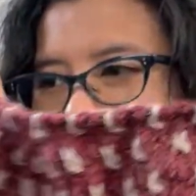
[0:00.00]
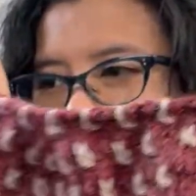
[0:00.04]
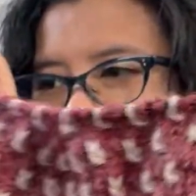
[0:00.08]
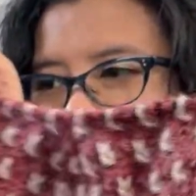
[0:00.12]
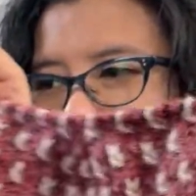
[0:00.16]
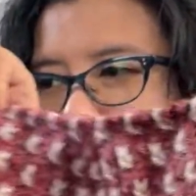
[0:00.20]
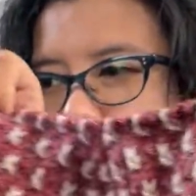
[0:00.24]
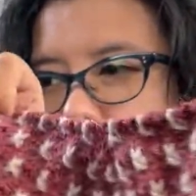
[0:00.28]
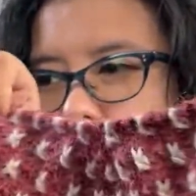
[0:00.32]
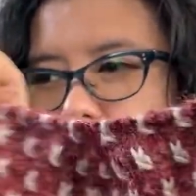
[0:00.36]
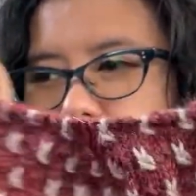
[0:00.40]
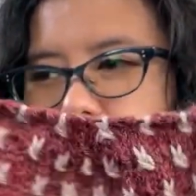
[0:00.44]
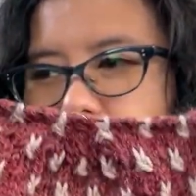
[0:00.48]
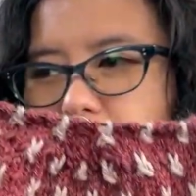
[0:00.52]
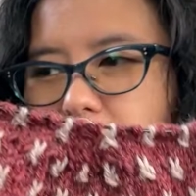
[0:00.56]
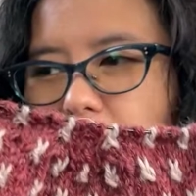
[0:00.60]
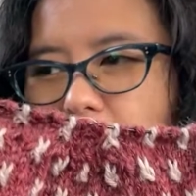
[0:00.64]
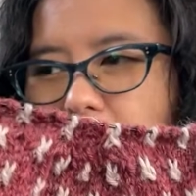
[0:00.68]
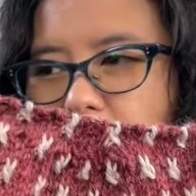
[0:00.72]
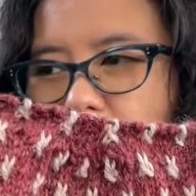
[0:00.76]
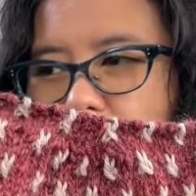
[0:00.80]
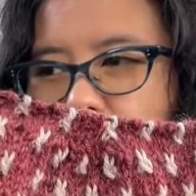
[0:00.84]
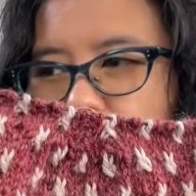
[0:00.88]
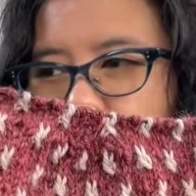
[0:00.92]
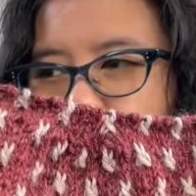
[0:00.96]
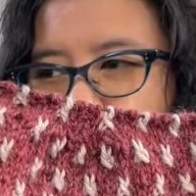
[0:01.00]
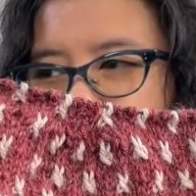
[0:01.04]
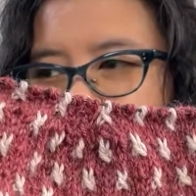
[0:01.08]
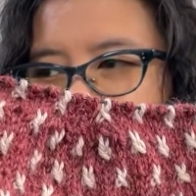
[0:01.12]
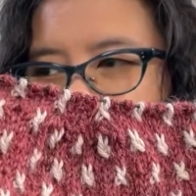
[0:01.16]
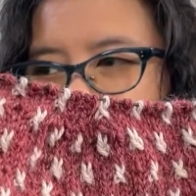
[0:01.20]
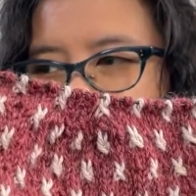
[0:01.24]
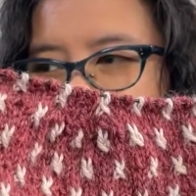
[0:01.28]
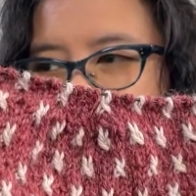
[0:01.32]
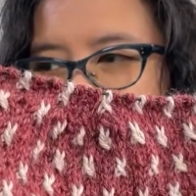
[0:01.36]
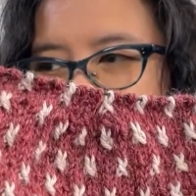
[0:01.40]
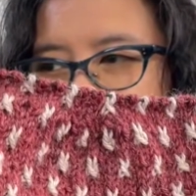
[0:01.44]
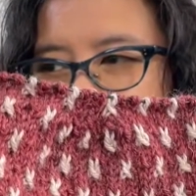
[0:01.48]
But now
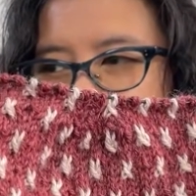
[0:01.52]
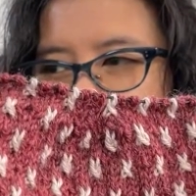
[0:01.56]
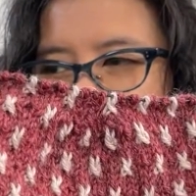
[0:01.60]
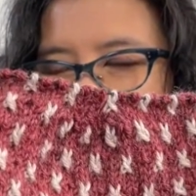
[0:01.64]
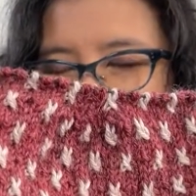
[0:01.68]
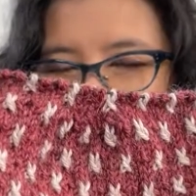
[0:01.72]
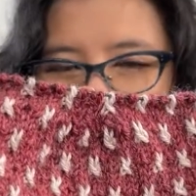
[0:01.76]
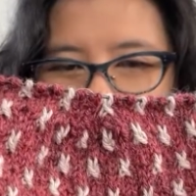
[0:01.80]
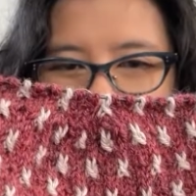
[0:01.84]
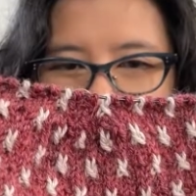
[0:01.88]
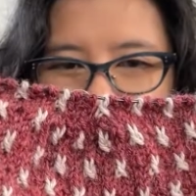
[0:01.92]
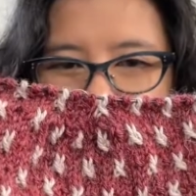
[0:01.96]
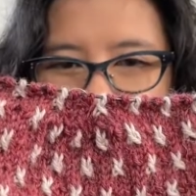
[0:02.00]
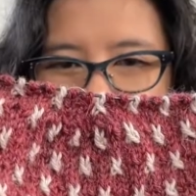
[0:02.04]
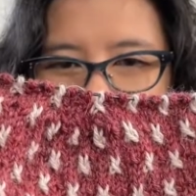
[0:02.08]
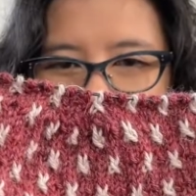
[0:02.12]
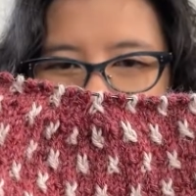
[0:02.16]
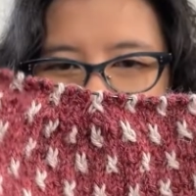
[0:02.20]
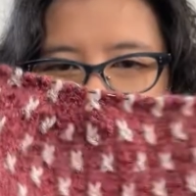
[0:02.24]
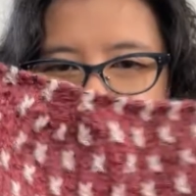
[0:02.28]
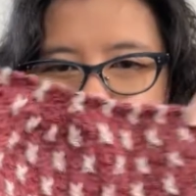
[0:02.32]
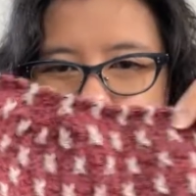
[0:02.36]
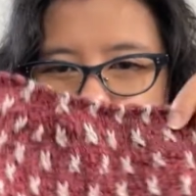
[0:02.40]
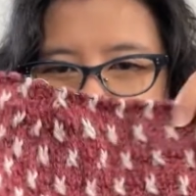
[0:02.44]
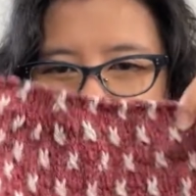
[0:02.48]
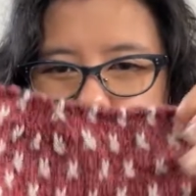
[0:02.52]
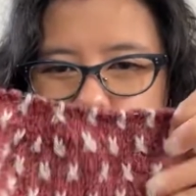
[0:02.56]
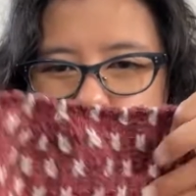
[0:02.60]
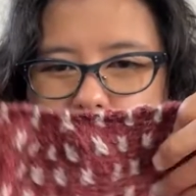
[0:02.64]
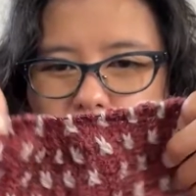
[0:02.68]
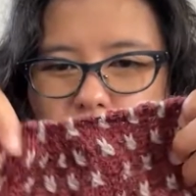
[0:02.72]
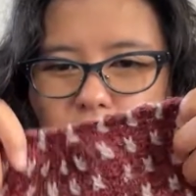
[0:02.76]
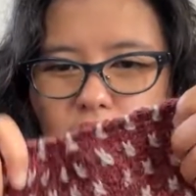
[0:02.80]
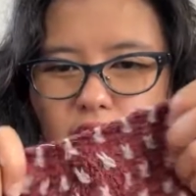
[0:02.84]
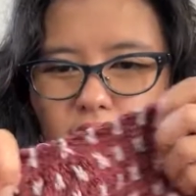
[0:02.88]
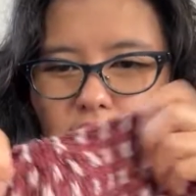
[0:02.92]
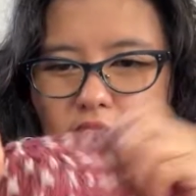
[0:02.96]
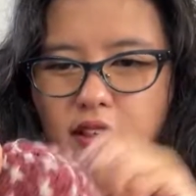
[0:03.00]
that I've done this, I
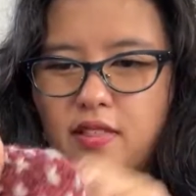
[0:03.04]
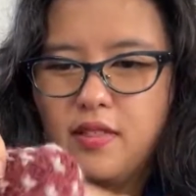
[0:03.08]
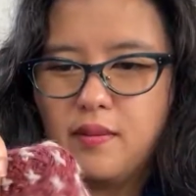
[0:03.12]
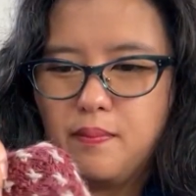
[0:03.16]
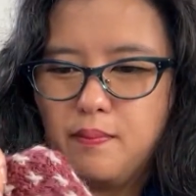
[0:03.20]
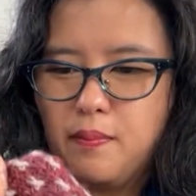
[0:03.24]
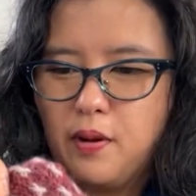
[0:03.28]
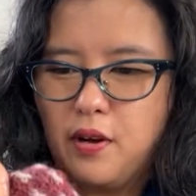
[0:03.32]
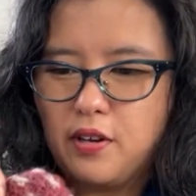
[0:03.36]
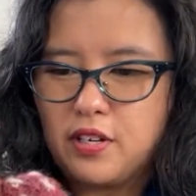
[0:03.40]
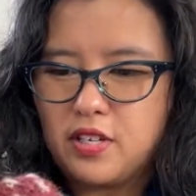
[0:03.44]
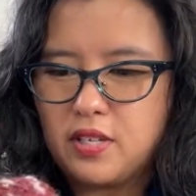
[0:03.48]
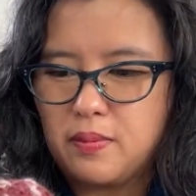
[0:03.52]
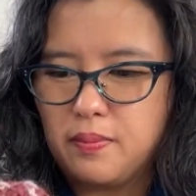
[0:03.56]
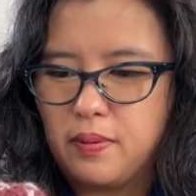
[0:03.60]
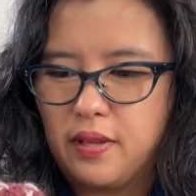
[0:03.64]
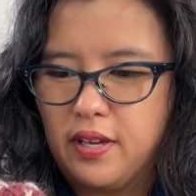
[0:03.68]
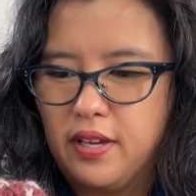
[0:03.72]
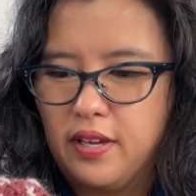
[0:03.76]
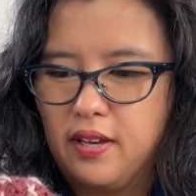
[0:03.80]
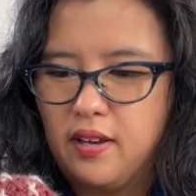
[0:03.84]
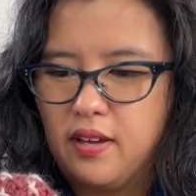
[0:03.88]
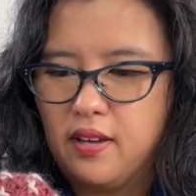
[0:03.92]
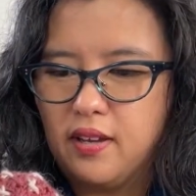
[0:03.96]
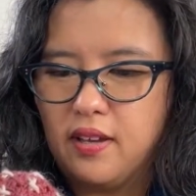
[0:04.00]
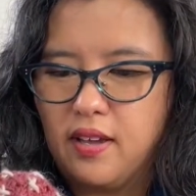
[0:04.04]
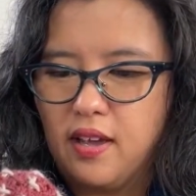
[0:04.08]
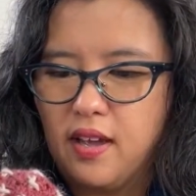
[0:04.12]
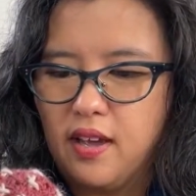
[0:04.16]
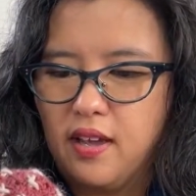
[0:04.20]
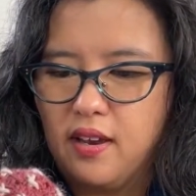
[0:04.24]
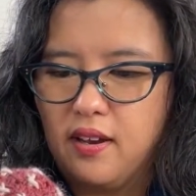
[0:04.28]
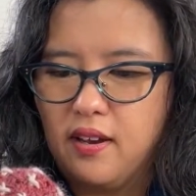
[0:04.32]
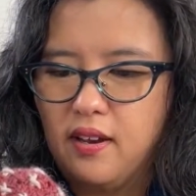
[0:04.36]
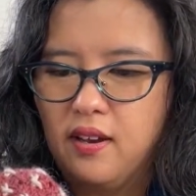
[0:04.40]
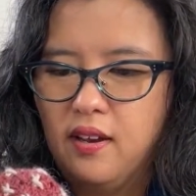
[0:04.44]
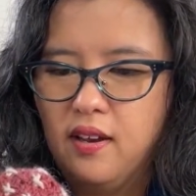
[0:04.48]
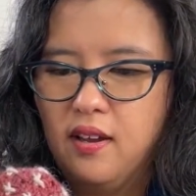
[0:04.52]
look at the box pleat
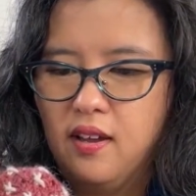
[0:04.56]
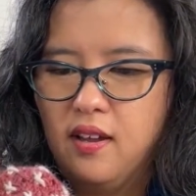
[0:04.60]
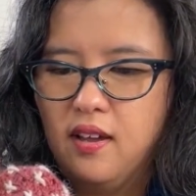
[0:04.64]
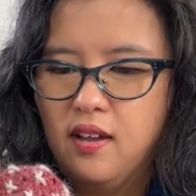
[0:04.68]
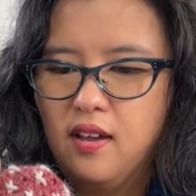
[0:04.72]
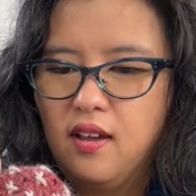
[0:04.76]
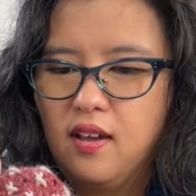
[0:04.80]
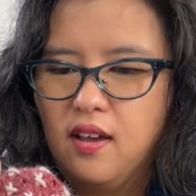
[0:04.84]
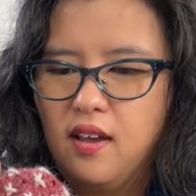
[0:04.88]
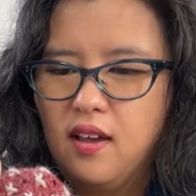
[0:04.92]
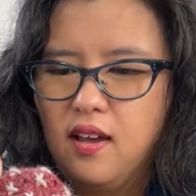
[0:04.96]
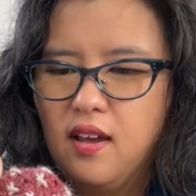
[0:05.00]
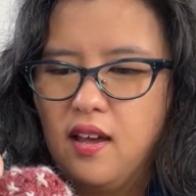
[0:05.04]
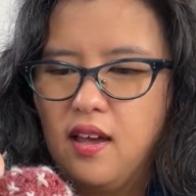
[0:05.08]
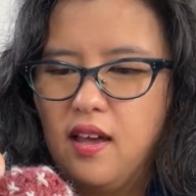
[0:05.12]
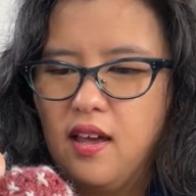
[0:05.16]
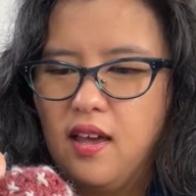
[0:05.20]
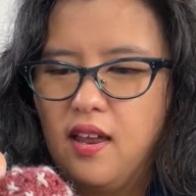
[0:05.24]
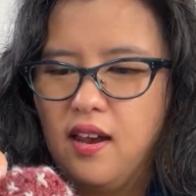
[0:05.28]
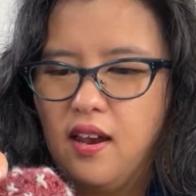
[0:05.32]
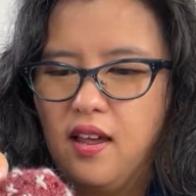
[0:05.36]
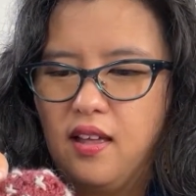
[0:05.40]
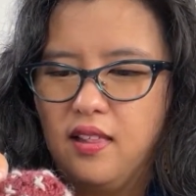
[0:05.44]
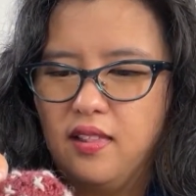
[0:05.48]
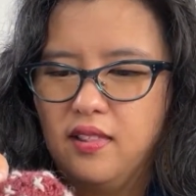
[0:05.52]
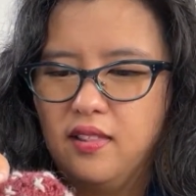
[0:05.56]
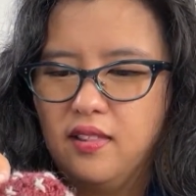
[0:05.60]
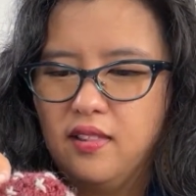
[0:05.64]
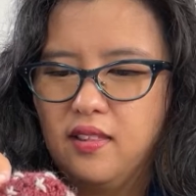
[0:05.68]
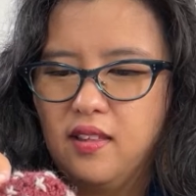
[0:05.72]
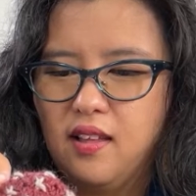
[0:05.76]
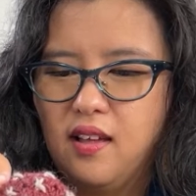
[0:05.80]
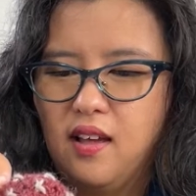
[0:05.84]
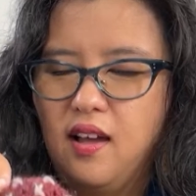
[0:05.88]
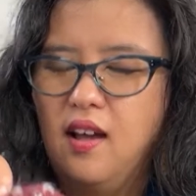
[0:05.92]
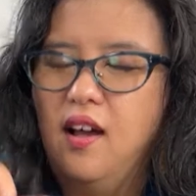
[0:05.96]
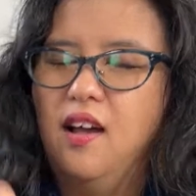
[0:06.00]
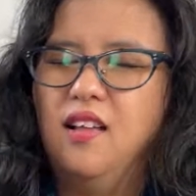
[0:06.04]
again and
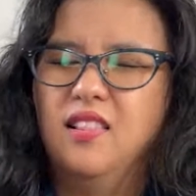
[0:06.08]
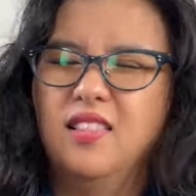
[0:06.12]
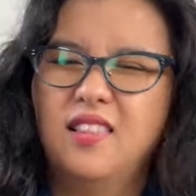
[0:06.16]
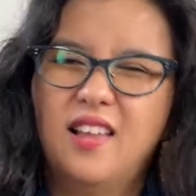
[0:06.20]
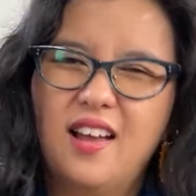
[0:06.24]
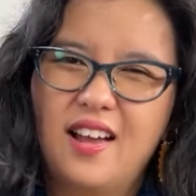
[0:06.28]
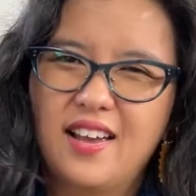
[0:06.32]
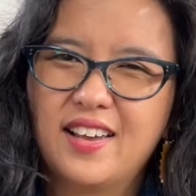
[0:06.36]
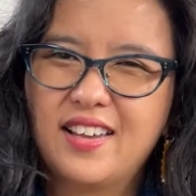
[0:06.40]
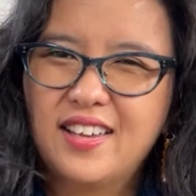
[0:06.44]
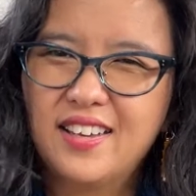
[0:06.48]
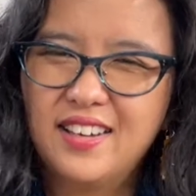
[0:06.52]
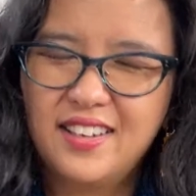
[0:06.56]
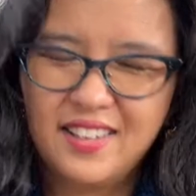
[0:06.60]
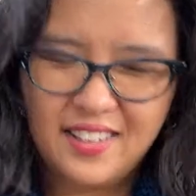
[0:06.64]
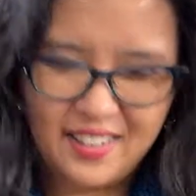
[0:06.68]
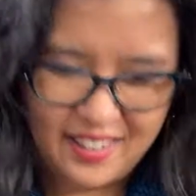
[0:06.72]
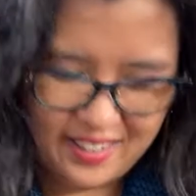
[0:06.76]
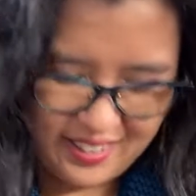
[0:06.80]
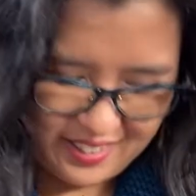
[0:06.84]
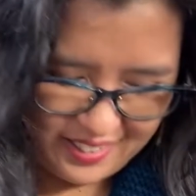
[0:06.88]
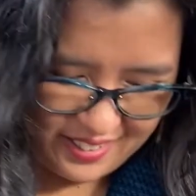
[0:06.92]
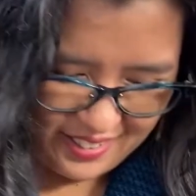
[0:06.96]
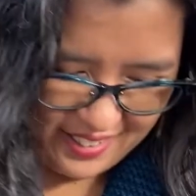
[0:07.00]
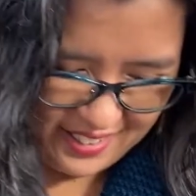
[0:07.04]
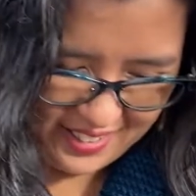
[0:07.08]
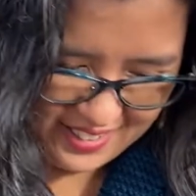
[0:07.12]
I like it again.